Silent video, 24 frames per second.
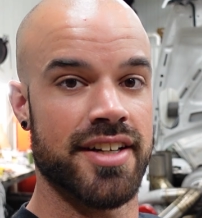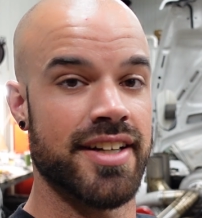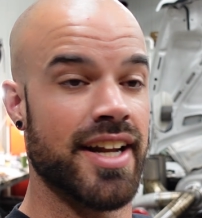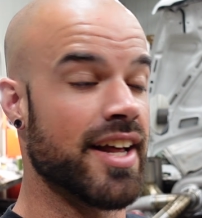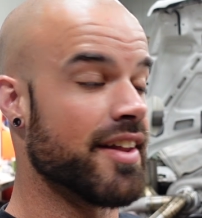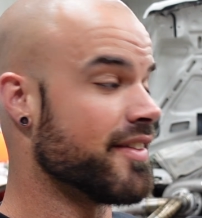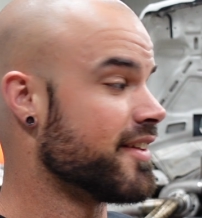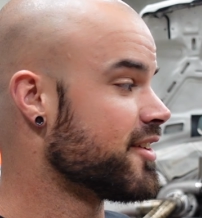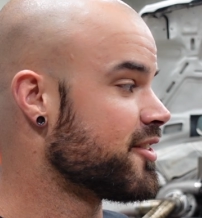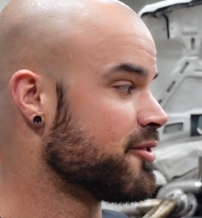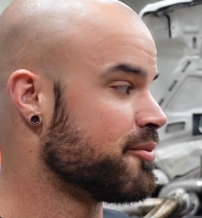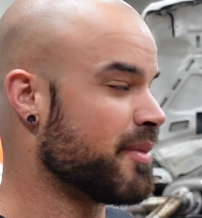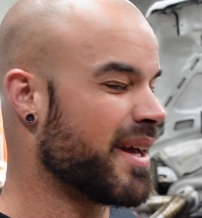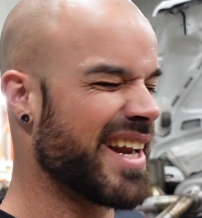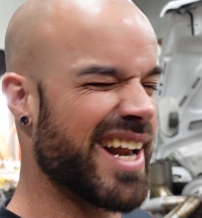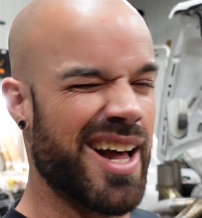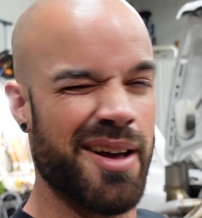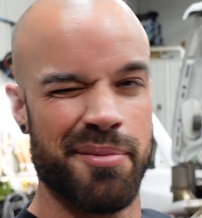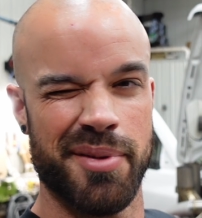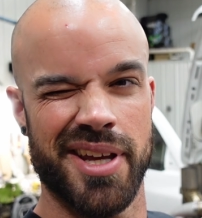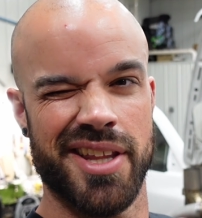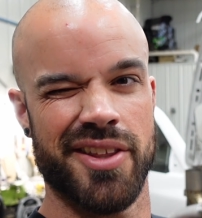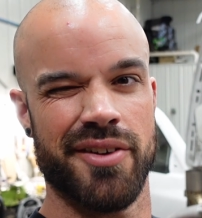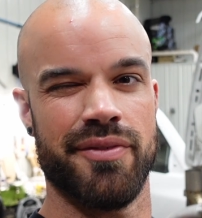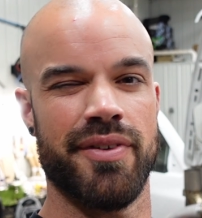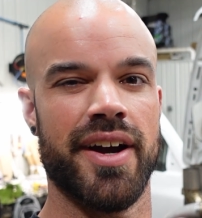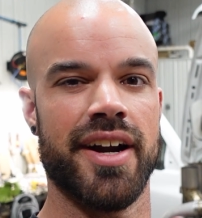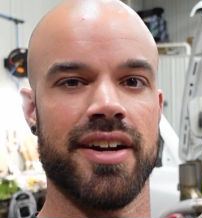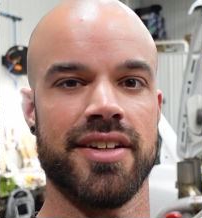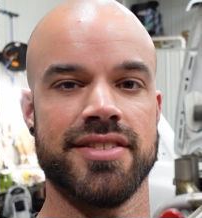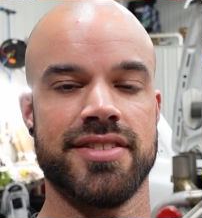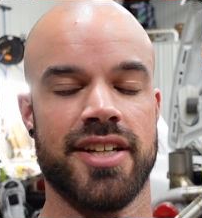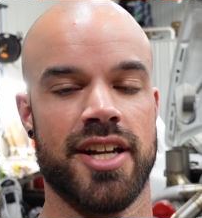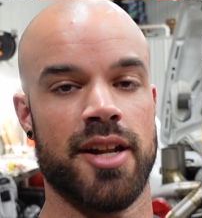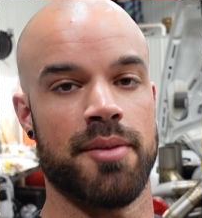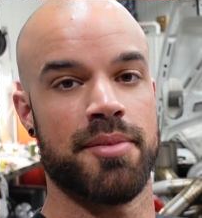Now, this may not be the
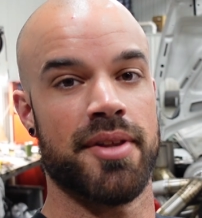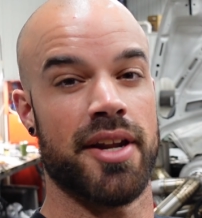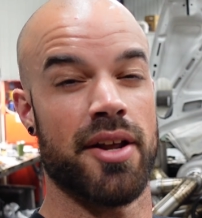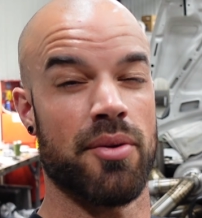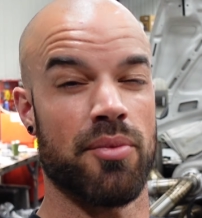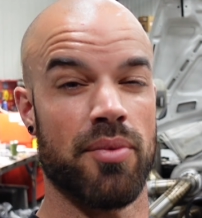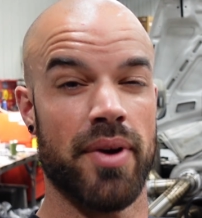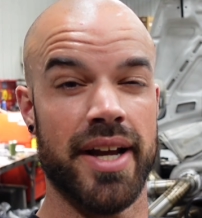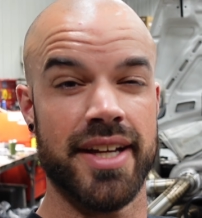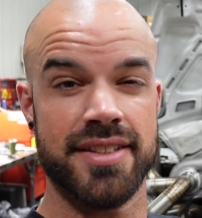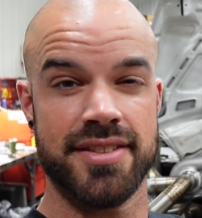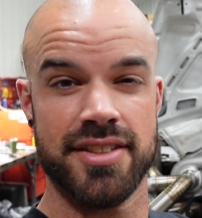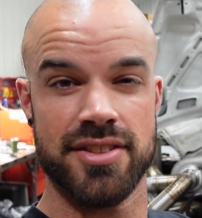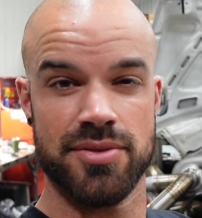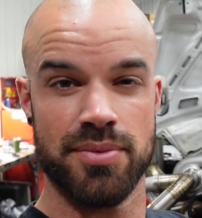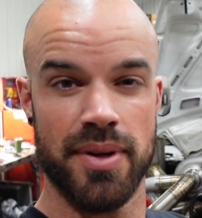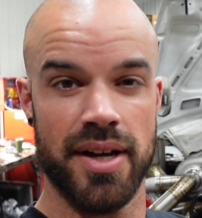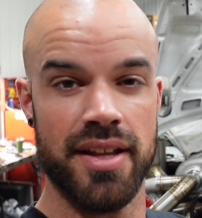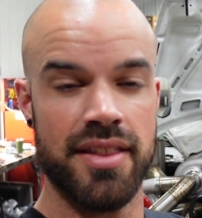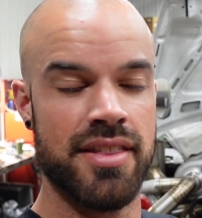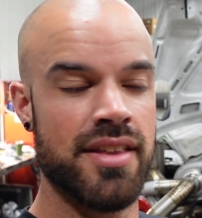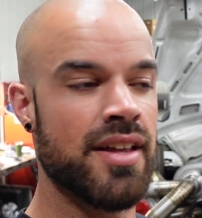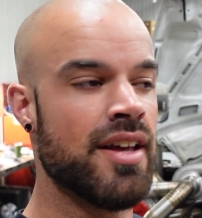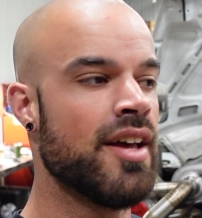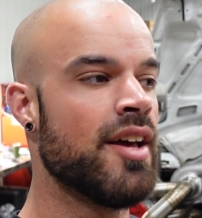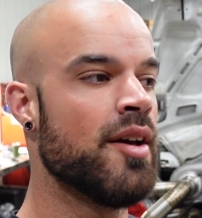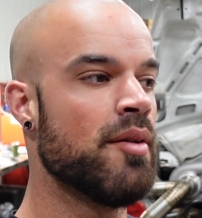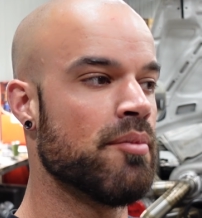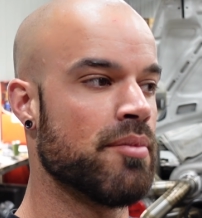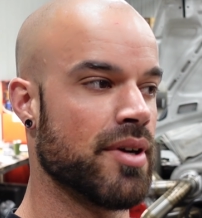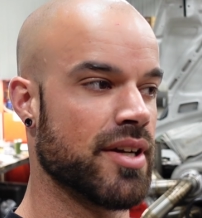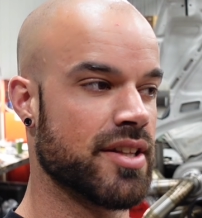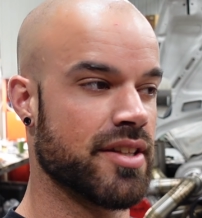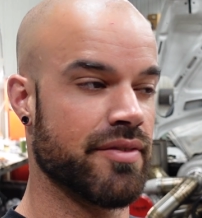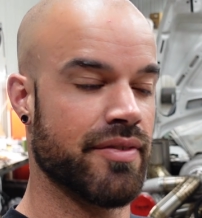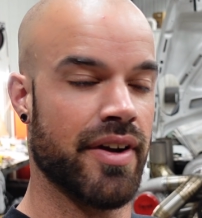final setup that it races with,
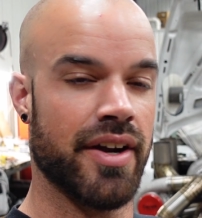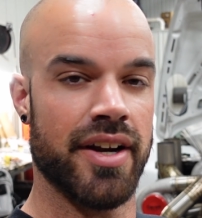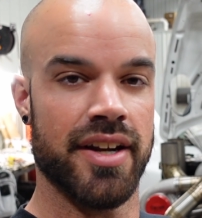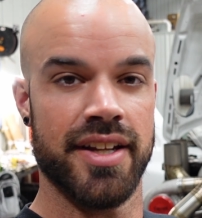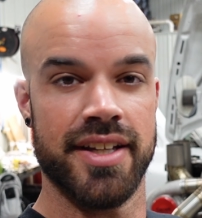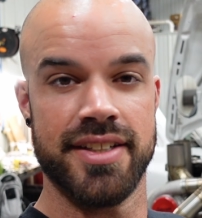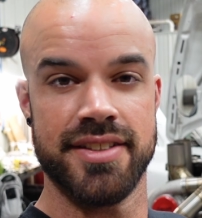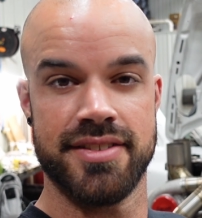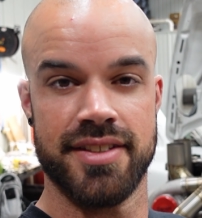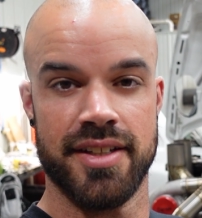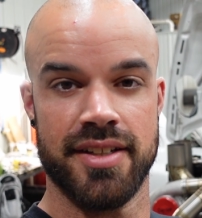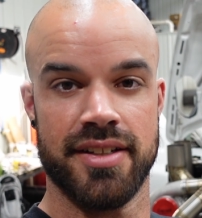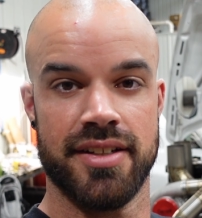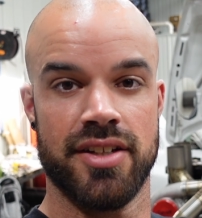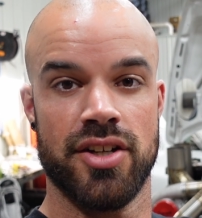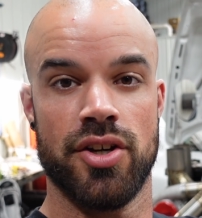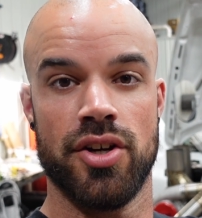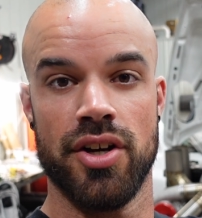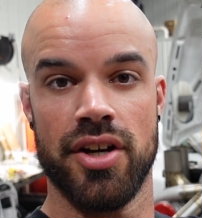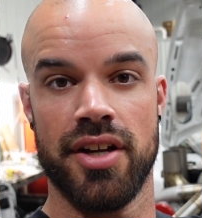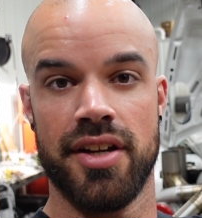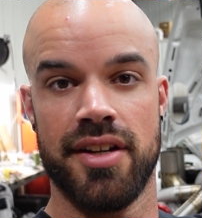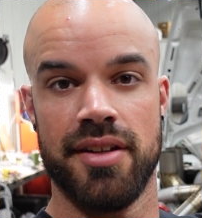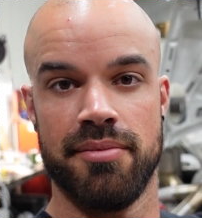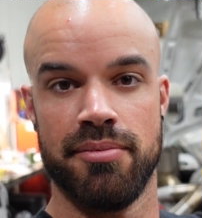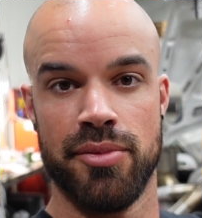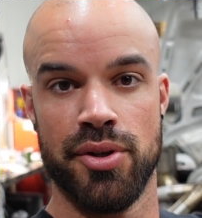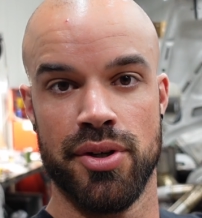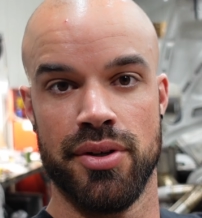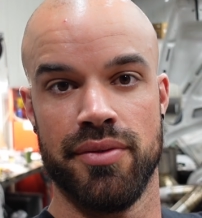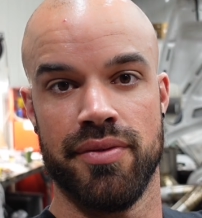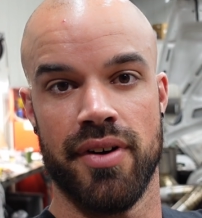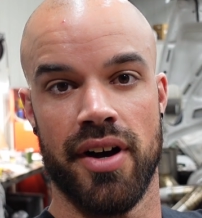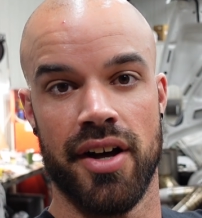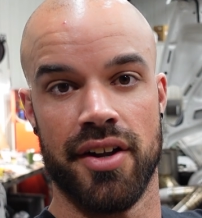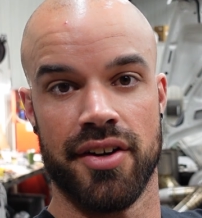but at the very least, it could
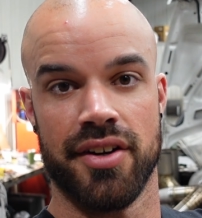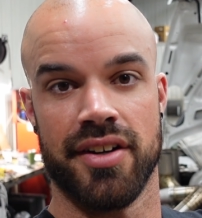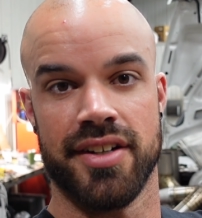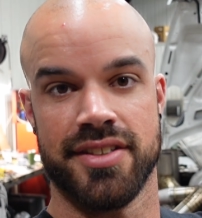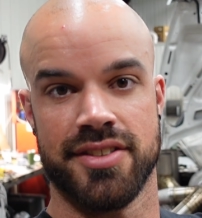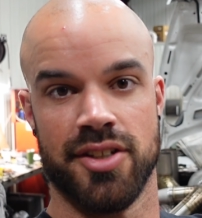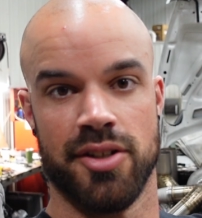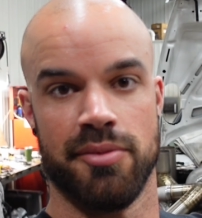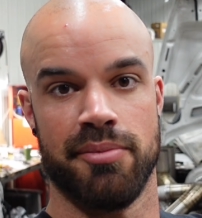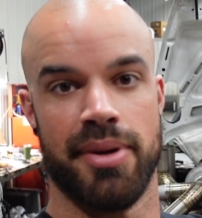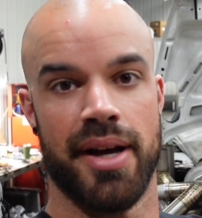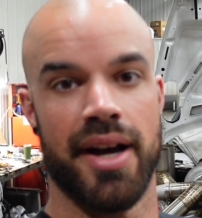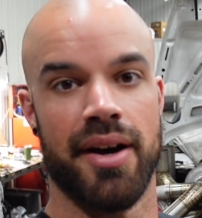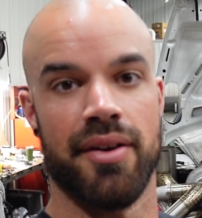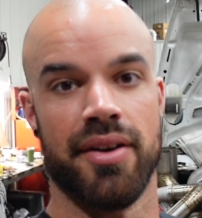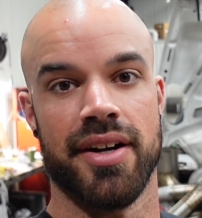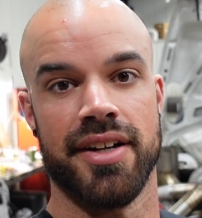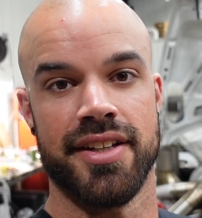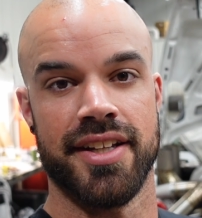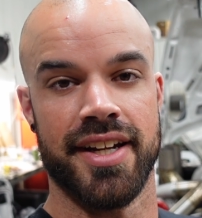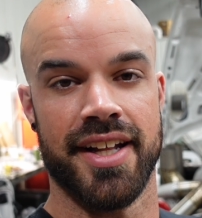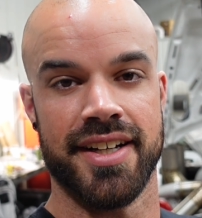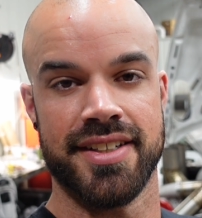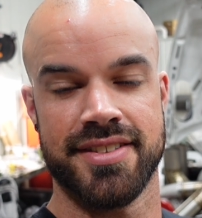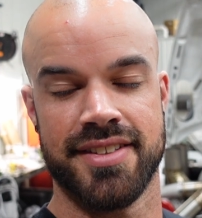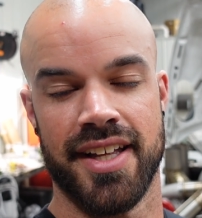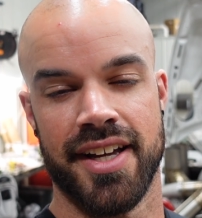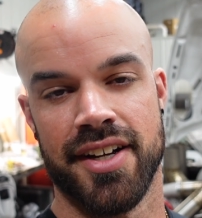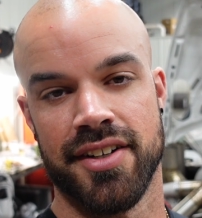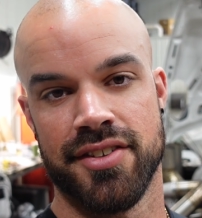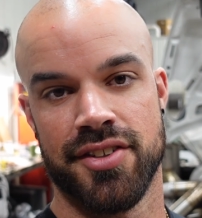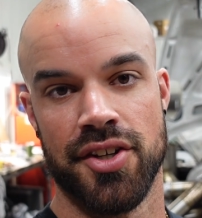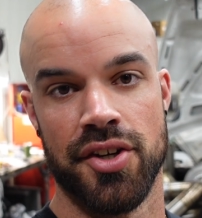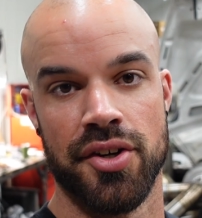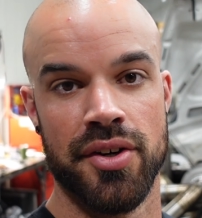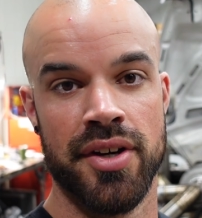move under its own power in the next day
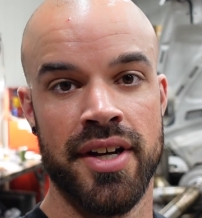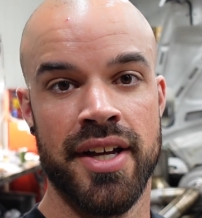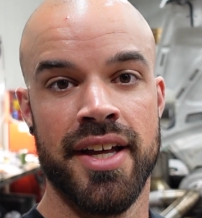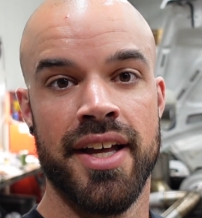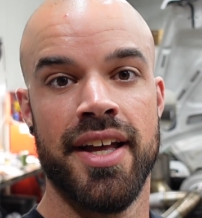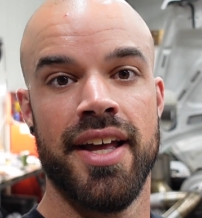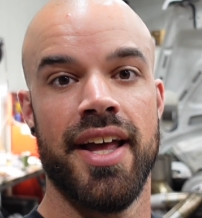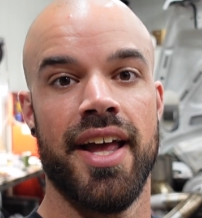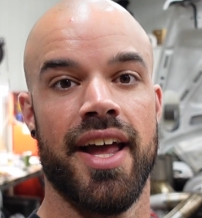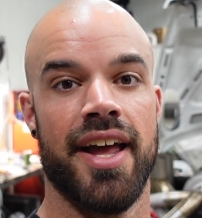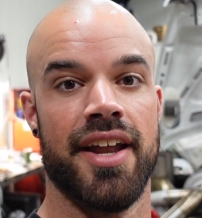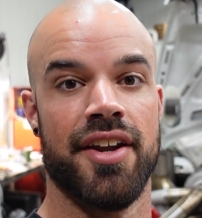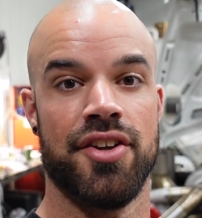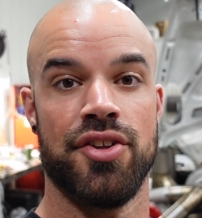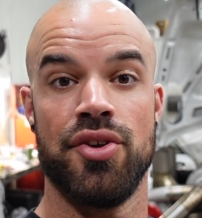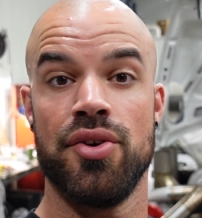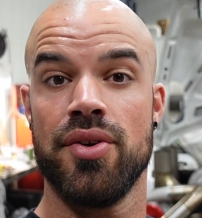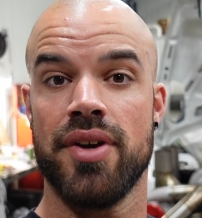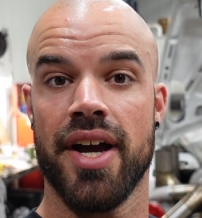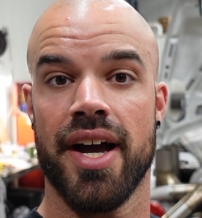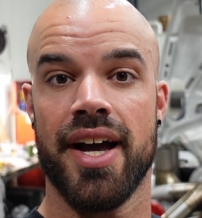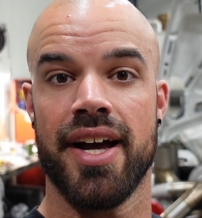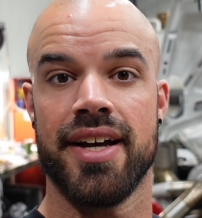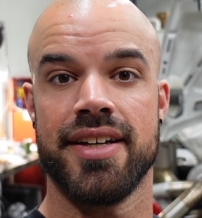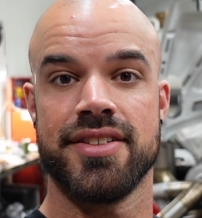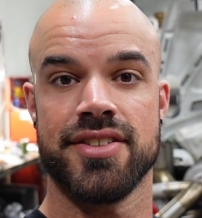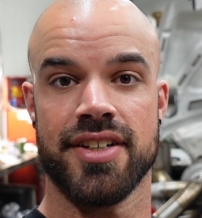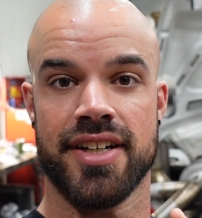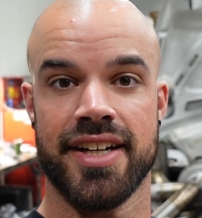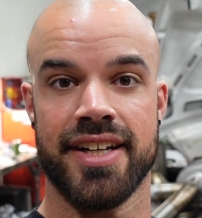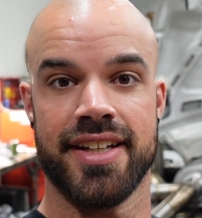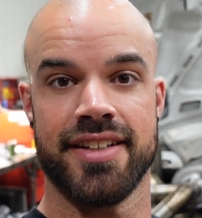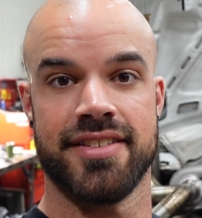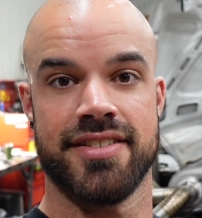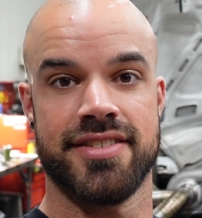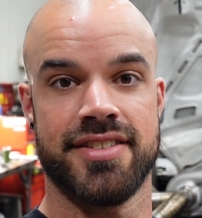or two. And you guys are
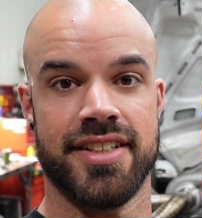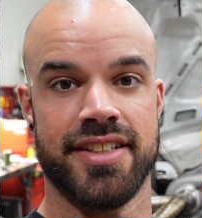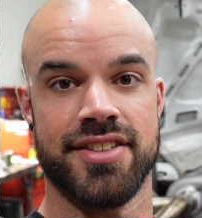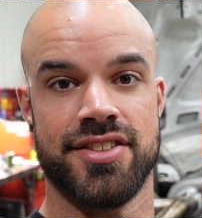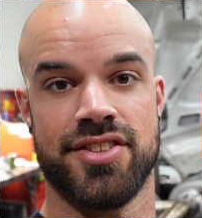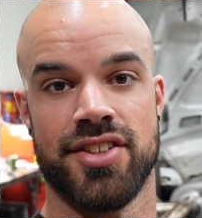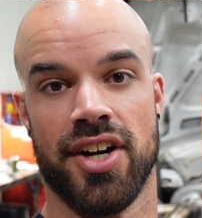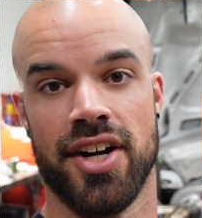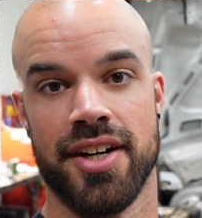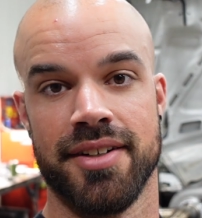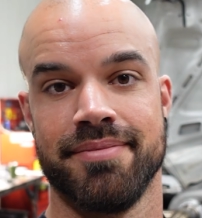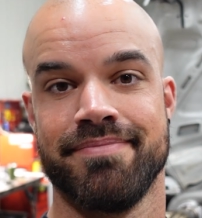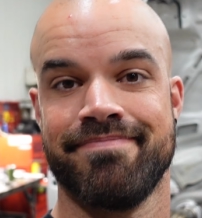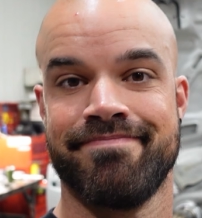gonna get to see it start.